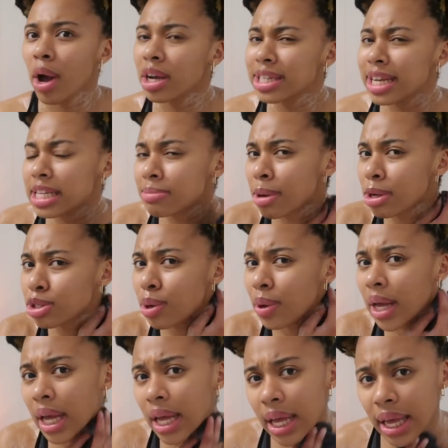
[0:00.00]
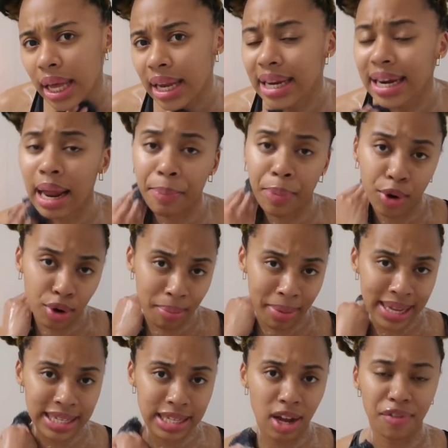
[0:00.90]
my gosh, that smells so good. Then I put it
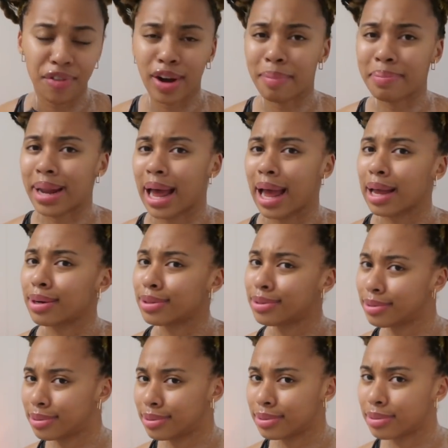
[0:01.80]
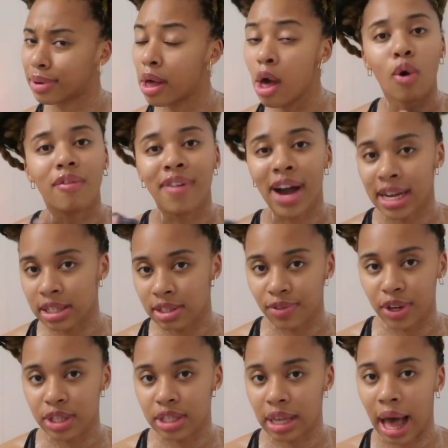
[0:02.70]
on myself and I'm like, ooh. Or vice
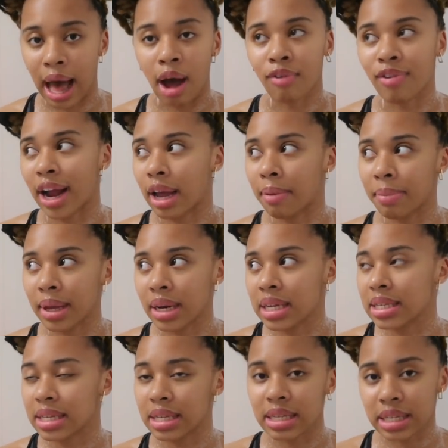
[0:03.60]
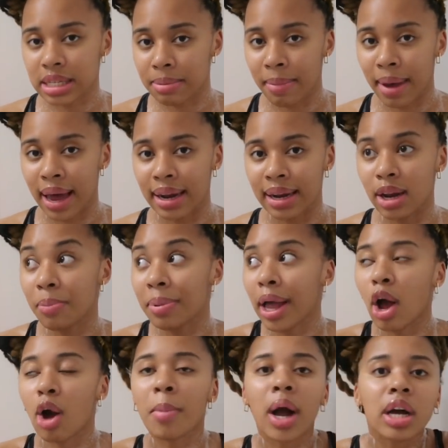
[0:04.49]
versa, I'll recommend a scent to somebody and they're
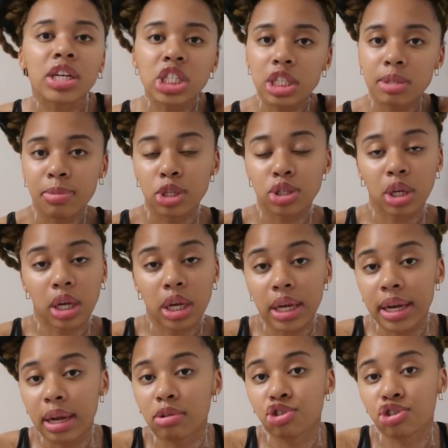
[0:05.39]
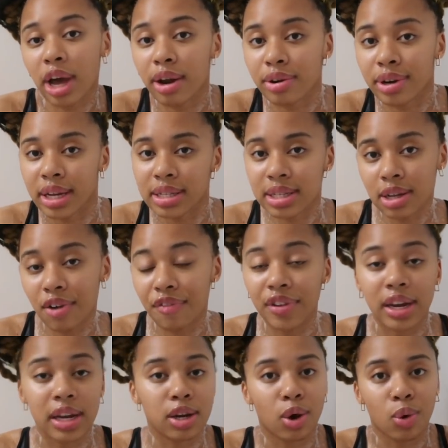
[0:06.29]
like, oh my gosh, it smells so good. And they'll try it on
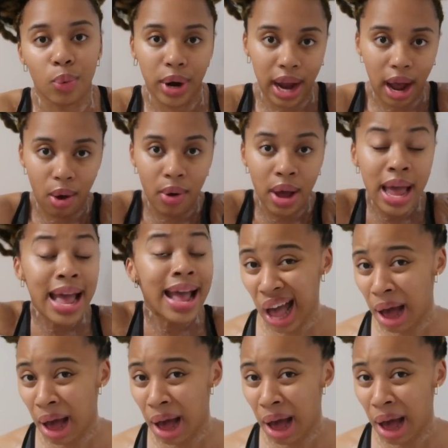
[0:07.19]
themselves and it don't work out.